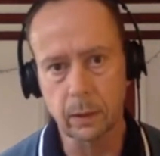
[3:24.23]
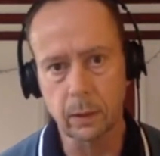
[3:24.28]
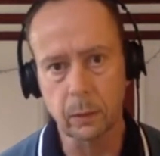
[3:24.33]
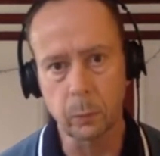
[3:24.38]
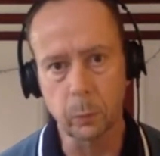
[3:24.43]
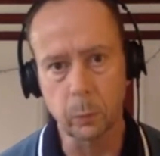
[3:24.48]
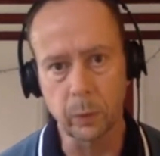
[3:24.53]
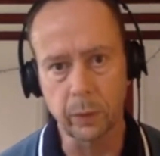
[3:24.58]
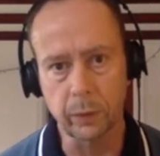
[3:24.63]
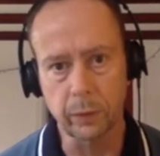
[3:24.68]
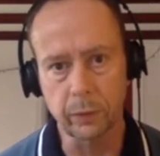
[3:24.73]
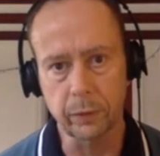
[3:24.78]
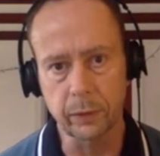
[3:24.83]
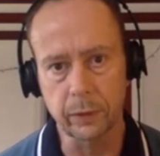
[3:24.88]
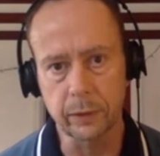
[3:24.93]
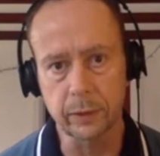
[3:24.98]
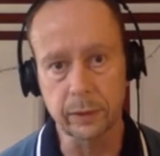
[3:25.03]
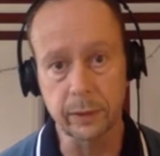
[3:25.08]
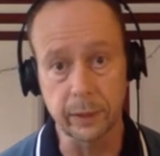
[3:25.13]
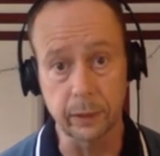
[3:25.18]
with
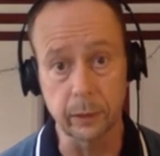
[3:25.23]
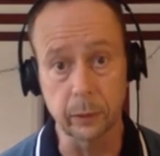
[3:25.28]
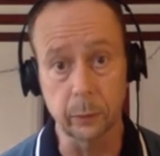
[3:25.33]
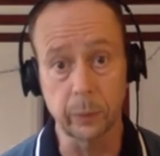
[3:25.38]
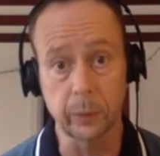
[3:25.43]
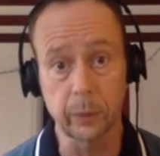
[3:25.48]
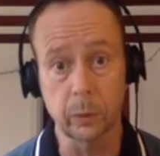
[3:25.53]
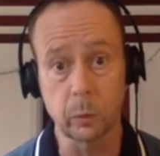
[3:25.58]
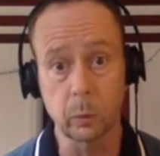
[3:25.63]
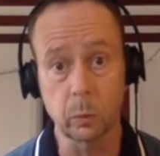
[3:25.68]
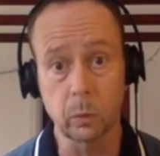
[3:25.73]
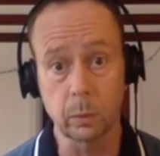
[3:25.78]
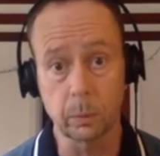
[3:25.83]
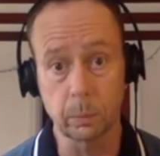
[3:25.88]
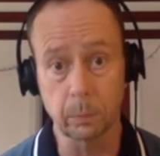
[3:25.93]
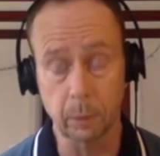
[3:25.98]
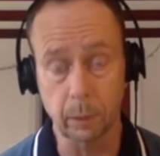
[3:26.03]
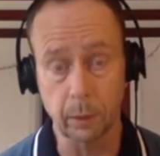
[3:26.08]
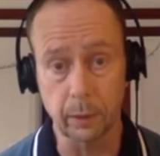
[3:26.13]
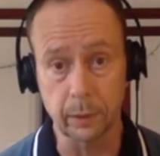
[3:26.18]
this thing that we call
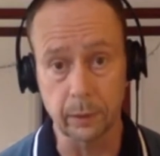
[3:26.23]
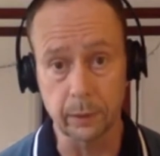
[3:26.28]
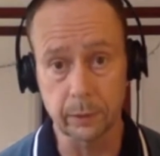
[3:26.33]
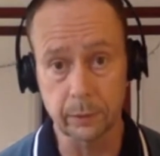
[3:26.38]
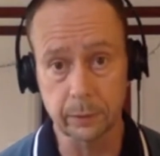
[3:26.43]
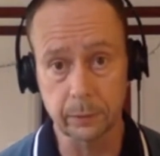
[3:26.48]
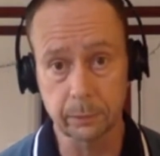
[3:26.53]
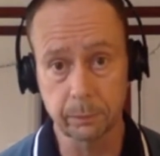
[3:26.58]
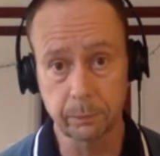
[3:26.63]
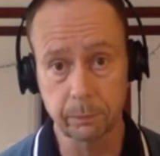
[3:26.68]
compliance.